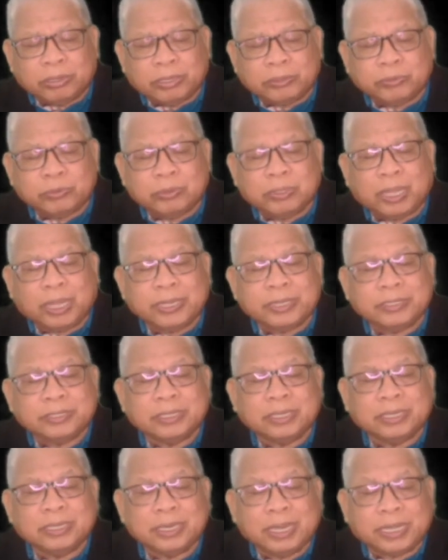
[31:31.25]
Because
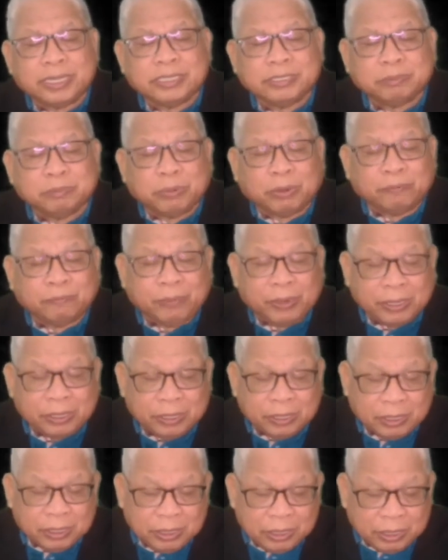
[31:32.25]
Rasulullah is the last
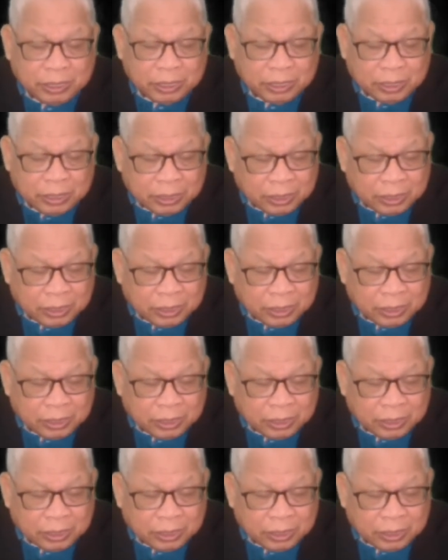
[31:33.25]
prophet,